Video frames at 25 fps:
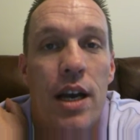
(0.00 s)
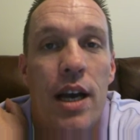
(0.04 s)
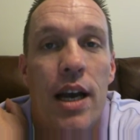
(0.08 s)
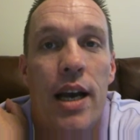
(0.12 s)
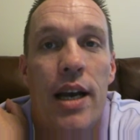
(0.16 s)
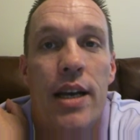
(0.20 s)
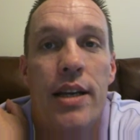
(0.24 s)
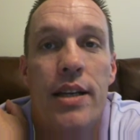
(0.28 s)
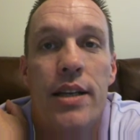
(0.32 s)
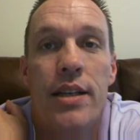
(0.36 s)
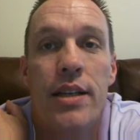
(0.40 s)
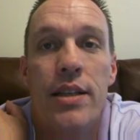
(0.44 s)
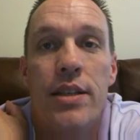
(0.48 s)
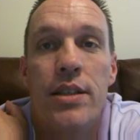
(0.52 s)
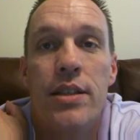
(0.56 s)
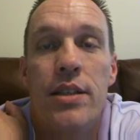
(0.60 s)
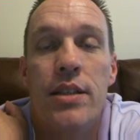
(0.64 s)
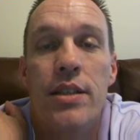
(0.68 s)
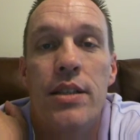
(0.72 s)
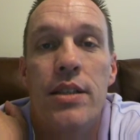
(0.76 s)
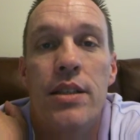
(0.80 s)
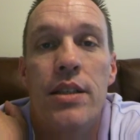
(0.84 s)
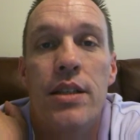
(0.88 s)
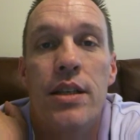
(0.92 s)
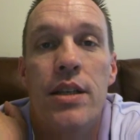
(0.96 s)
And
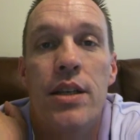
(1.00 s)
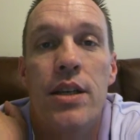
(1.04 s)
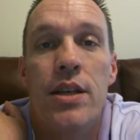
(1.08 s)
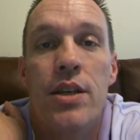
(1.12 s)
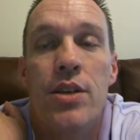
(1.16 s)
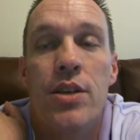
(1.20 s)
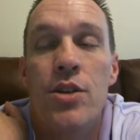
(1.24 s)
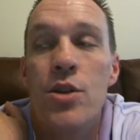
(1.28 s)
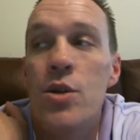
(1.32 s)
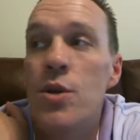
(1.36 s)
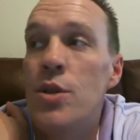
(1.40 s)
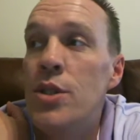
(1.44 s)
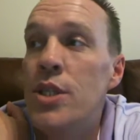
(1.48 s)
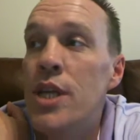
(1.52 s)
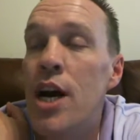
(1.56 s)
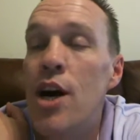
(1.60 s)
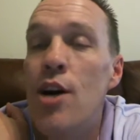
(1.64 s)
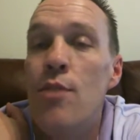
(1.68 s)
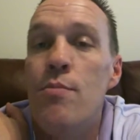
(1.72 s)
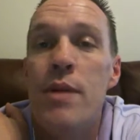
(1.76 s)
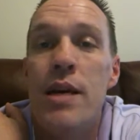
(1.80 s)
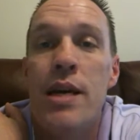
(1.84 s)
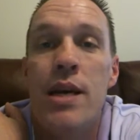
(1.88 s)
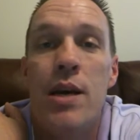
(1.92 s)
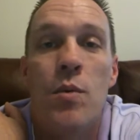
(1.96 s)
you
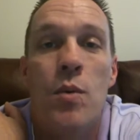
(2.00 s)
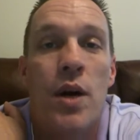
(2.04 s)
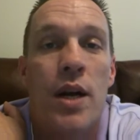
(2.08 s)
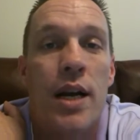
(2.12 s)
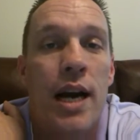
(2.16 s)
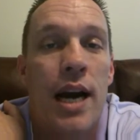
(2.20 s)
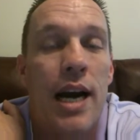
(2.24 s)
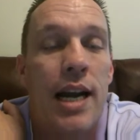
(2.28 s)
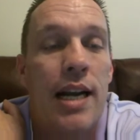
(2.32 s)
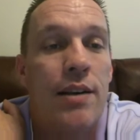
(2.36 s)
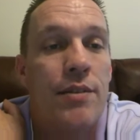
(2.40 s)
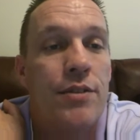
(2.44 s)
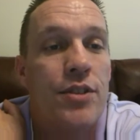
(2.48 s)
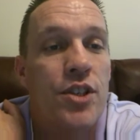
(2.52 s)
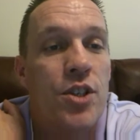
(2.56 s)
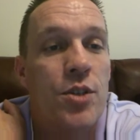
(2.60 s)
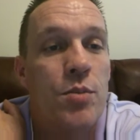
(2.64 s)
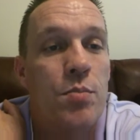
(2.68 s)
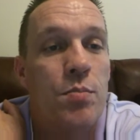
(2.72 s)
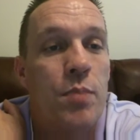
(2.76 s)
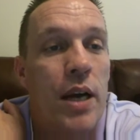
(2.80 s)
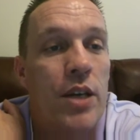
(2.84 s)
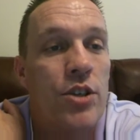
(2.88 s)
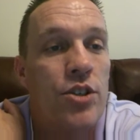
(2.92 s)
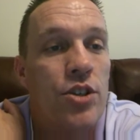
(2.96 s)
tell me what kind of
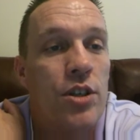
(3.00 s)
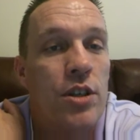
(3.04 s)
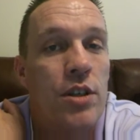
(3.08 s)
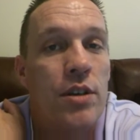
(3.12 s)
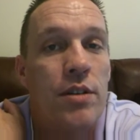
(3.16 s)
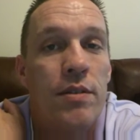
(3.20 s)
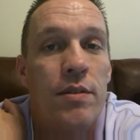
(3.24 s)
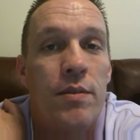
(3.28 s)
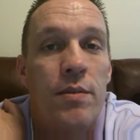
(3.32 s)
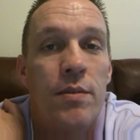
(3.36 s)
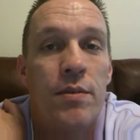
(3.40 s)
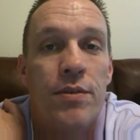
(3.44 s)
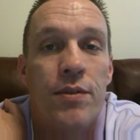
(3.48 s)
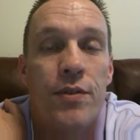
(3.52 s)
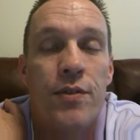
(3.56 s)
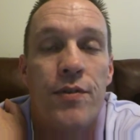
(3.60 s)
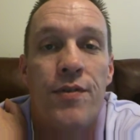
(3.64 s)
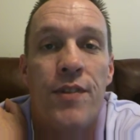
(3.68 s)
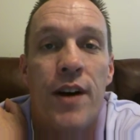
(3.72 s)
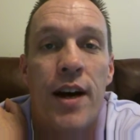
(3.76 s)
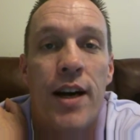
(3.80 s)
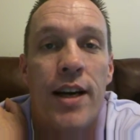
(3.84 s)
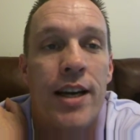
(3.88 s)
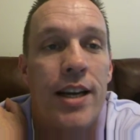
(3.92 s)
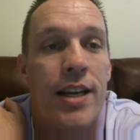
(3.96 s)
special
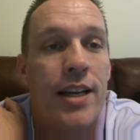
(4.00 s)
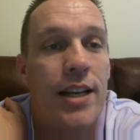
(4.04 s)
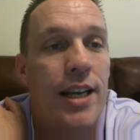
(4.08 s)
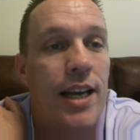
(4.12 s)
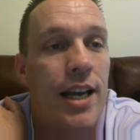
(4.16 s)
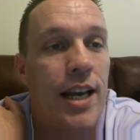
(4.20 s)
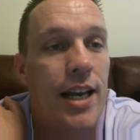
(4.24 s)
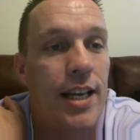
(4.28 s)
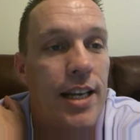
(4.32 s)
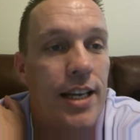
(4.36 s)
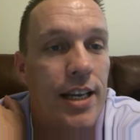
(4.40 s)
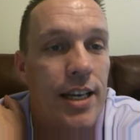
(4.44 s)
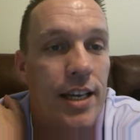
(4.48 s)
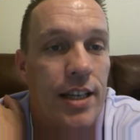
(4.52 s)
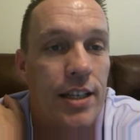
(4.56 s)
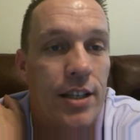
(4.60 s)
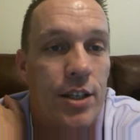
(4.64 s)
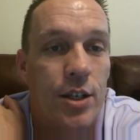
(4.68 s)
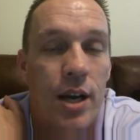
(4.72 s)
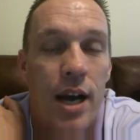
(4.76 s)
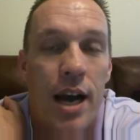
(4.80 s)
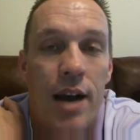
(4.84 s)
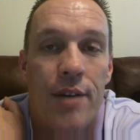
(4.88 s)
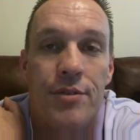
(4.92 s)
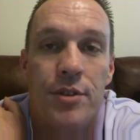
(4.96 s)
fucking idiot
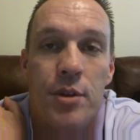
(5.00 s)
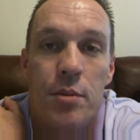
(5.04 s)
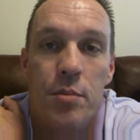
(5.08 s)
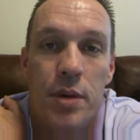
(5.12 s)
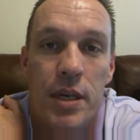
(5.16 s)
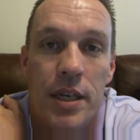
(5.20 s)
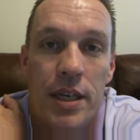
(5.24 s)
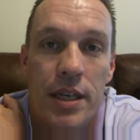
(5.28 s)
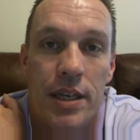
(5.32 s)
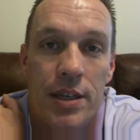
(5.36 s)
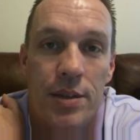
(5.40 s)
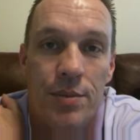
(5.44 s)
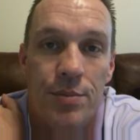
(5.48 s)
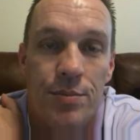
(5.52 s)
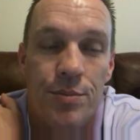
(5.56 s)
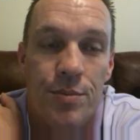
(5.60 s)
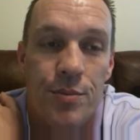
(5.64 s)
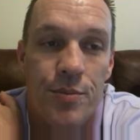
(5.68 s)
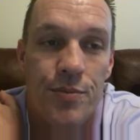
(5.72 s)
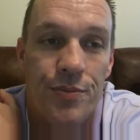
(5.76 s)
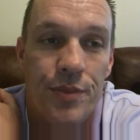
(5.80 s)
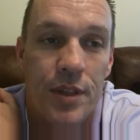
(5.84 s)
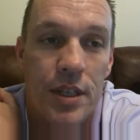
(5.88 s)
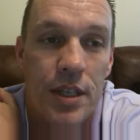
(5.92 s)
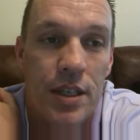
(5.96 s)
you have to be
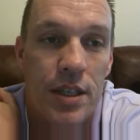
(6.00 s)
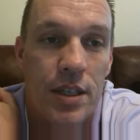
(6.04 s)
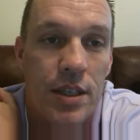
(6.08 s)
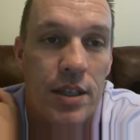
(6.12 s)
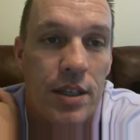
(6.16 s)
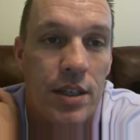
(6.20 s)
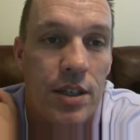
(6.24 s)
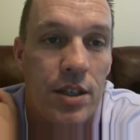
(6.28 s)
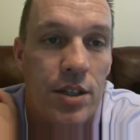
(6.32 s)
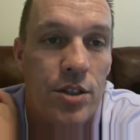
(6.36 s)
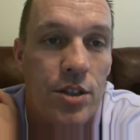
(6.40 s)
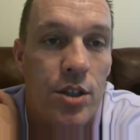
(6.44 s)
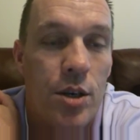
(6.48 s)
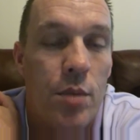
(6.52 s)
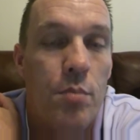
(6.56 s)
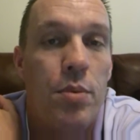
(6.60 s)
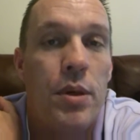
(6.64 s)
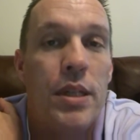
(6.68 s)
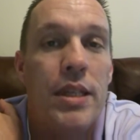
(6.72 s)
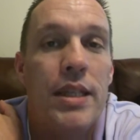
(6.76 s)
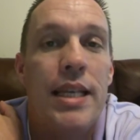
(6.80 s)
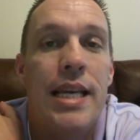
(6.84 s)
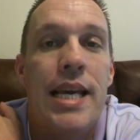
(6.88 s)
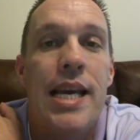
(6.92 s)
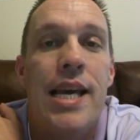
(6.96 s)
to
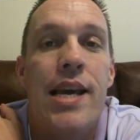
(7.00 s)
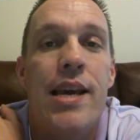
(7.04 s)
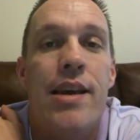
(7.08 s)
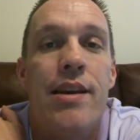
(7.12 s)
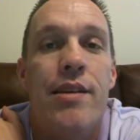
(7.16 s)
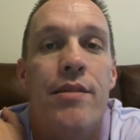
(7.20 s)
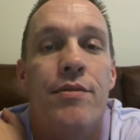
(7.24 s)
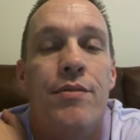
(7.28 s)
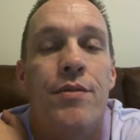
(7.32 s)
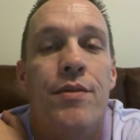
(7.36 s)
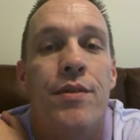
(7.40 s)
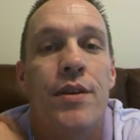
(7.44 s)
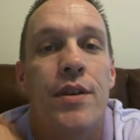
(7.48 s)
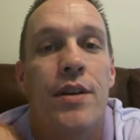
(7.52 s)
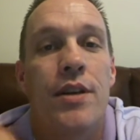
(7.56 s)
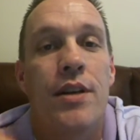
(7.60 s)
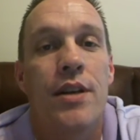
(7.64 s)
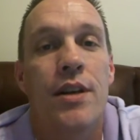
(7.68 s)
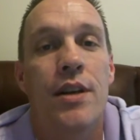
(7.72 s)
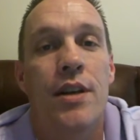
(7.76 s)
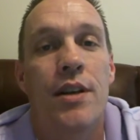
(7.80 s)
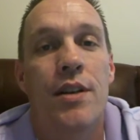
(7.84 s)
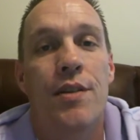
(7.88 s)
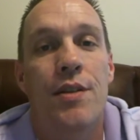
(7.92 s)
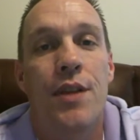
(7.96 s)
believe
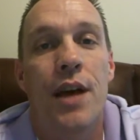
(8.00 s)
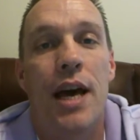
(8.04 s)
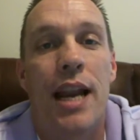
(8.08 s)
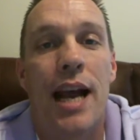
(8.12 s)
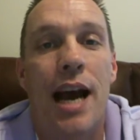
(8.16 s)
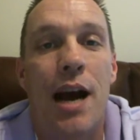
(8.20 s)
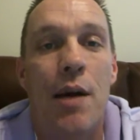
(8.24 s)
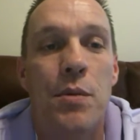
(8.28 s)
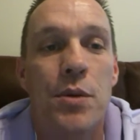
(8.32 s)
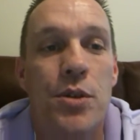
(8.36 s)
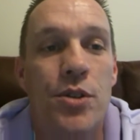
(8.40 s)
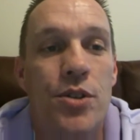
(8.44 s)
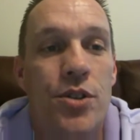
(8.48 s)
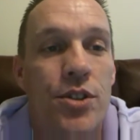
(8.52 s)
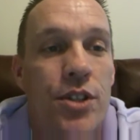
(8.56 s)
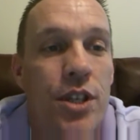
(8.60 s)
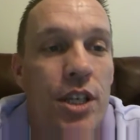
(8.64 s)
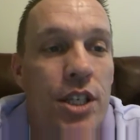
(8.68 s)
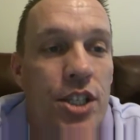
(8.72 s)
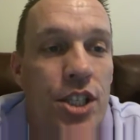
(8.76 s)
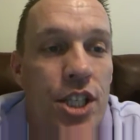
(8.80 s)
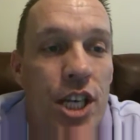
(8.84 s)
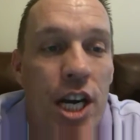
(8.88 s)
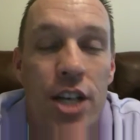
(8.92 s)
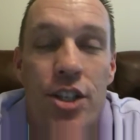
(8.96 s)
that I was
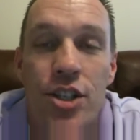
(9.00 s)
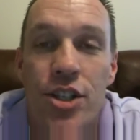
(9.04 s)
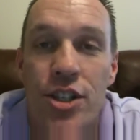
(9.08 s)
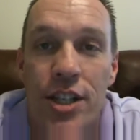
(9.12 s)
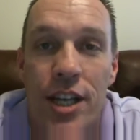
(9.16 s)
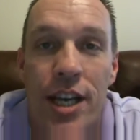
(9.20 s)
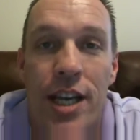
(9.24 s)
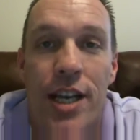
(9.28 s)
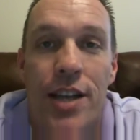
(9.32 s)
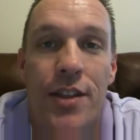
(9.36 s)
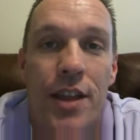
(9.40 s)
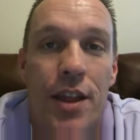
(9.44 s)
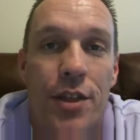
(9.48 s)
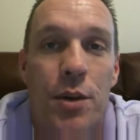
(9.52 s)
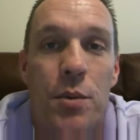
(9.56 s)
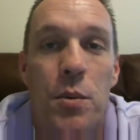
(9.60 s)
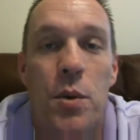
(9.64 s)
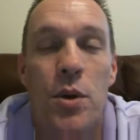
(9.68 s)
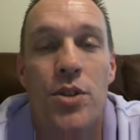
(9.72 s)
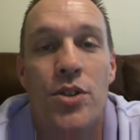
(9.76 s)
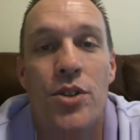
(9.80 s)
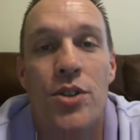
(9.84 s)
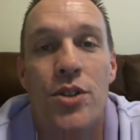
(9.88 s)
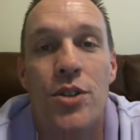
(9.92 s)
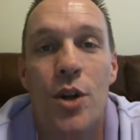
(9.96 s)
suggesting that there
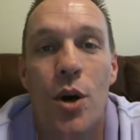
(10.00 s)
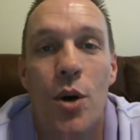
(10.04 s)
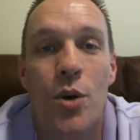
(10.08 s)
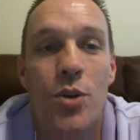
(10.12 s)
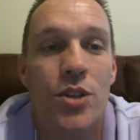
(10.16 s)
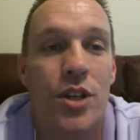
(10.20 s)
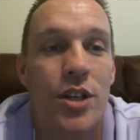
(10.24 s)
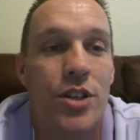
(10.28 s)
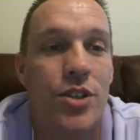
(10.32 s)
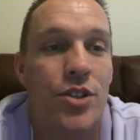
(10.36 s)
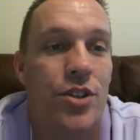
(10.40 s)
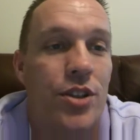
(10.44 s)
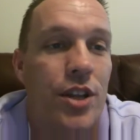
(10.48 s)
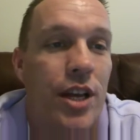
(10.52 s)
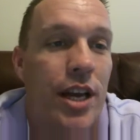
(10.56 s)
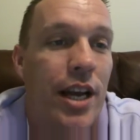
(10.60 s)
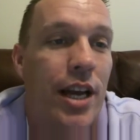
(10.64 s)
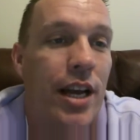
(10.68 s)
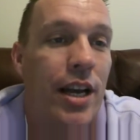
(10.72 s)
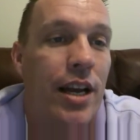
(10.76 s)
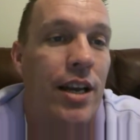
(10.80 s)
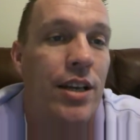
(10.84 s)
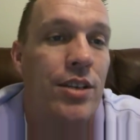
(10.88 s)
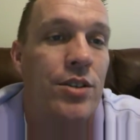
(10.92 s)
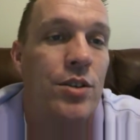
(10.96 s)
was no such
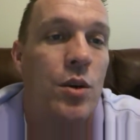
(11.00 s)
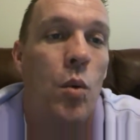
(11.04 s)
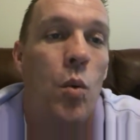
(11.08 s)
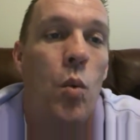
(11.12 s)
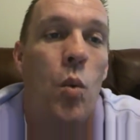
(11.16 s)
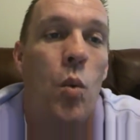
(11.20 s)
thing as a